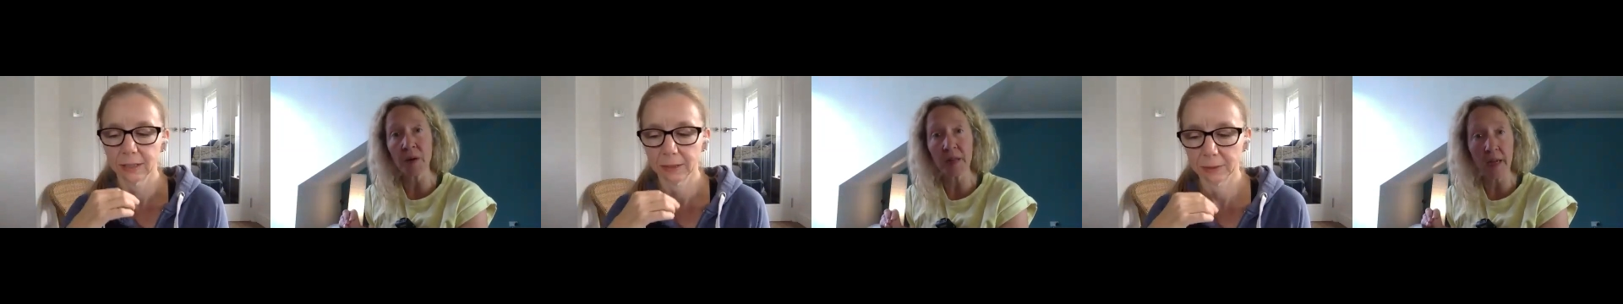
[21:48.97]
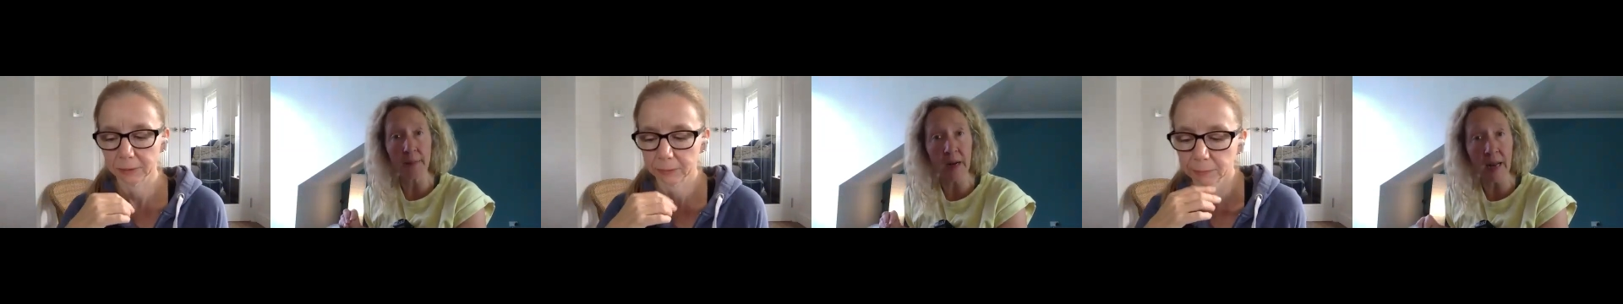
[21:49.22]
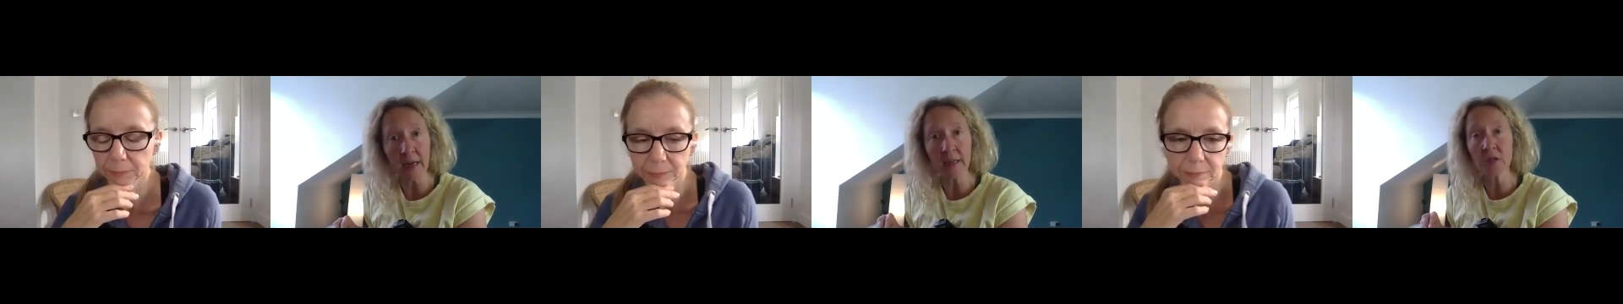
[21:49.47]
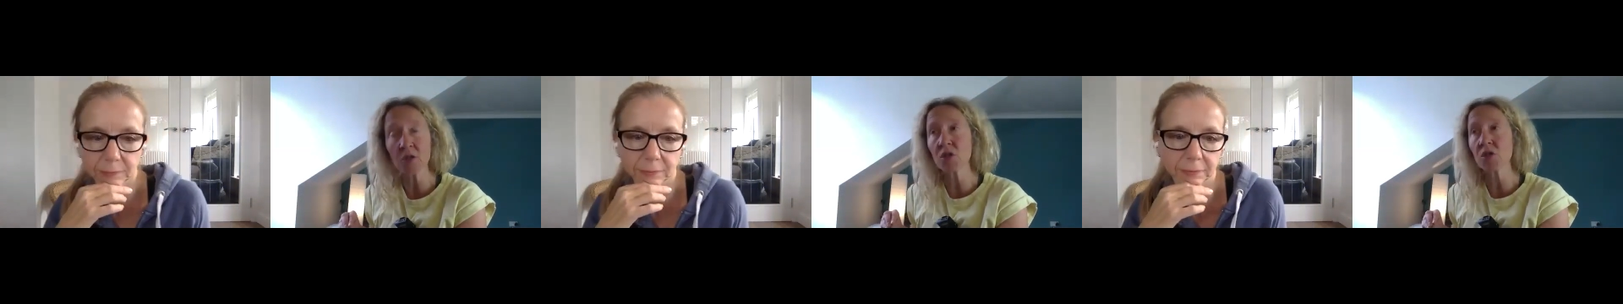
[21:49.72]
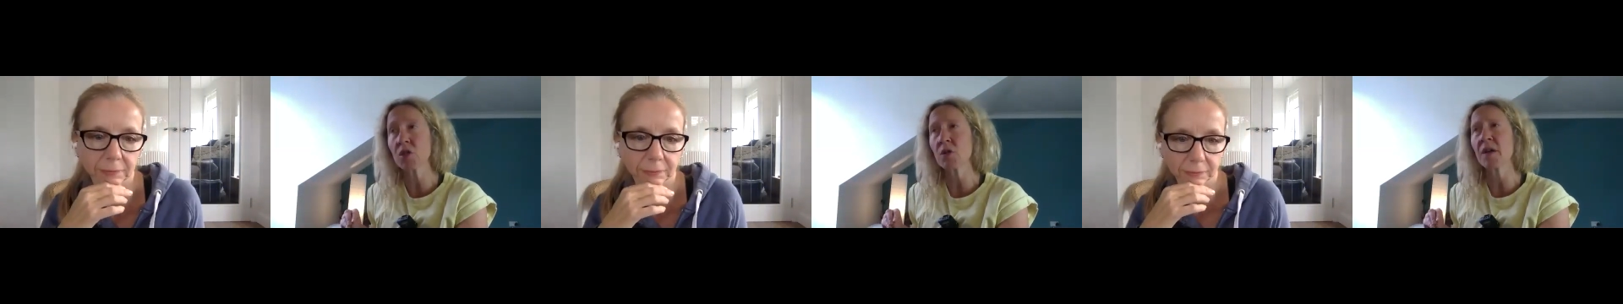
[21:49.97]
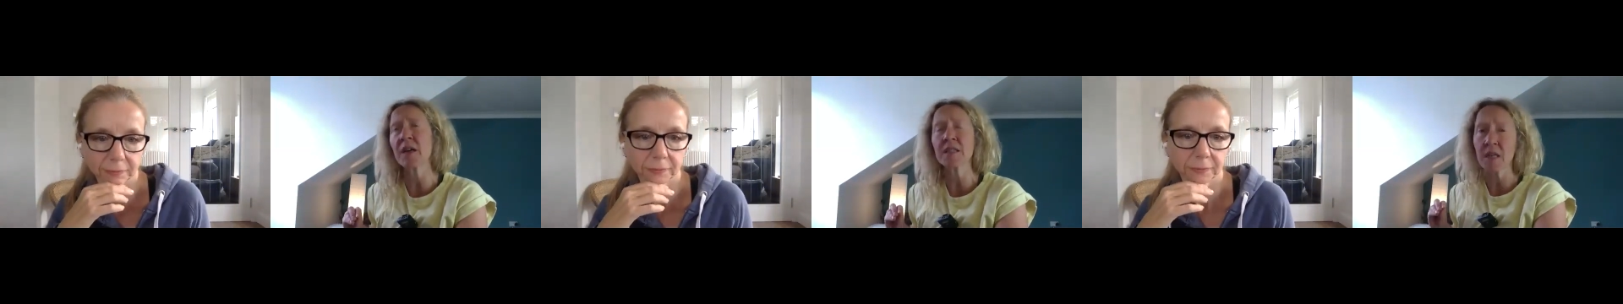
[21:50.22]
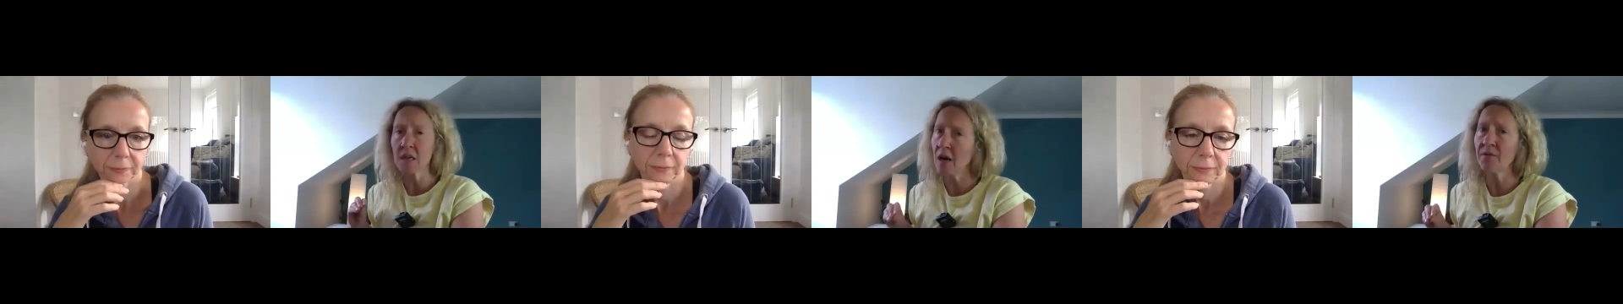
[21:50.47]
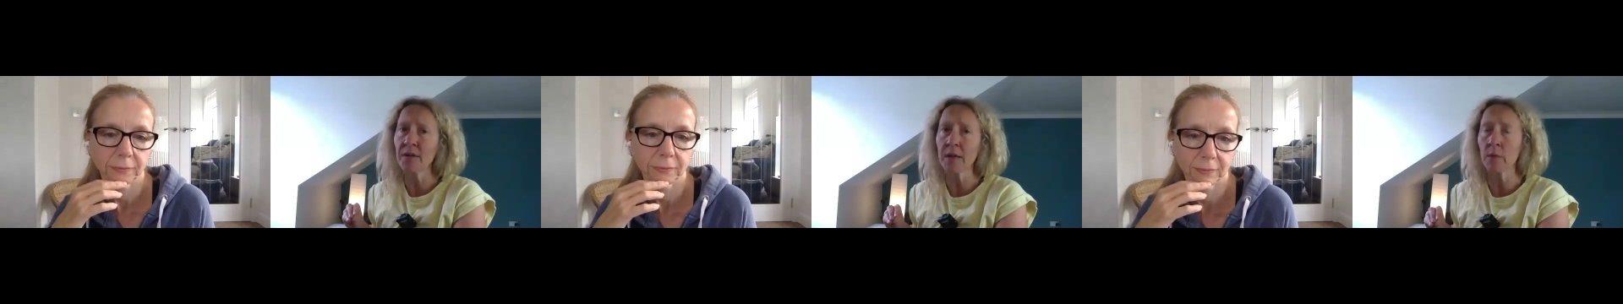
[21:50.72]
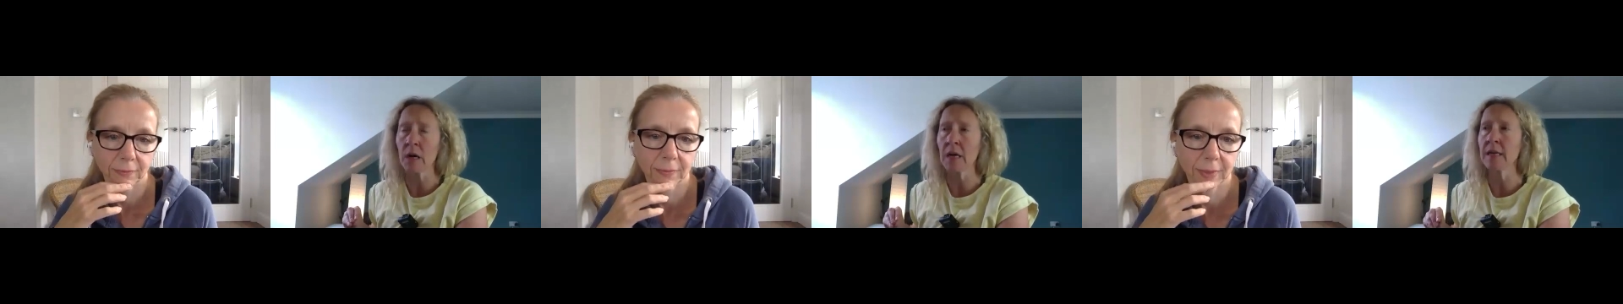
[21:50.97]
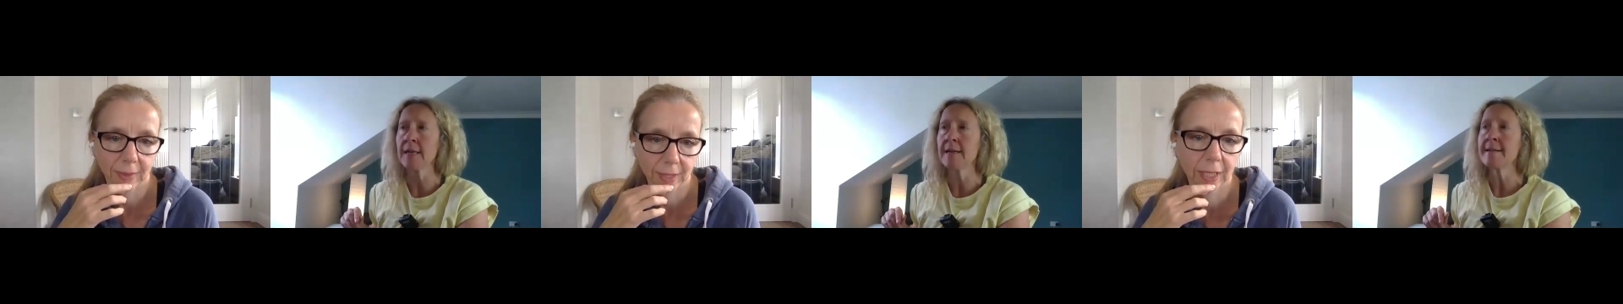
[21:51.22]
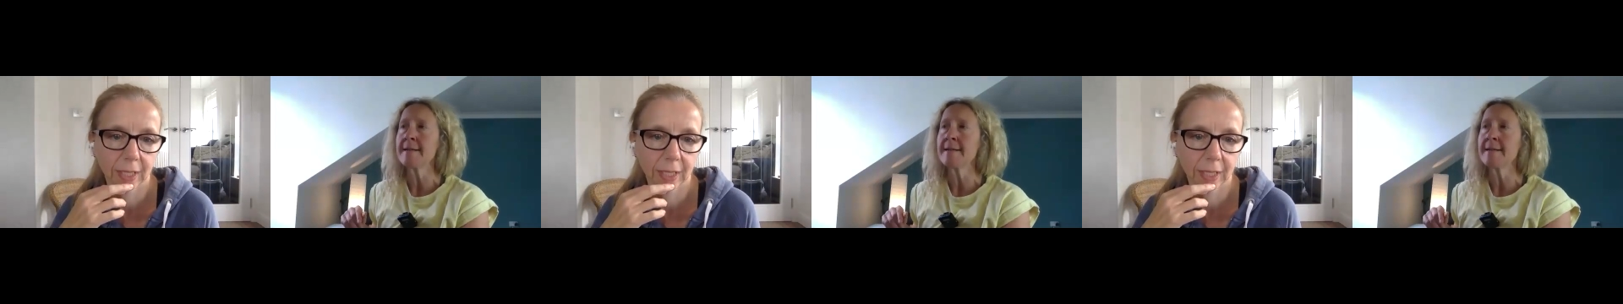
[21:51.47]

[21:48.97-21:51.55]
Speaker 1: used by the Himalayan Institute, and that's a lovely one.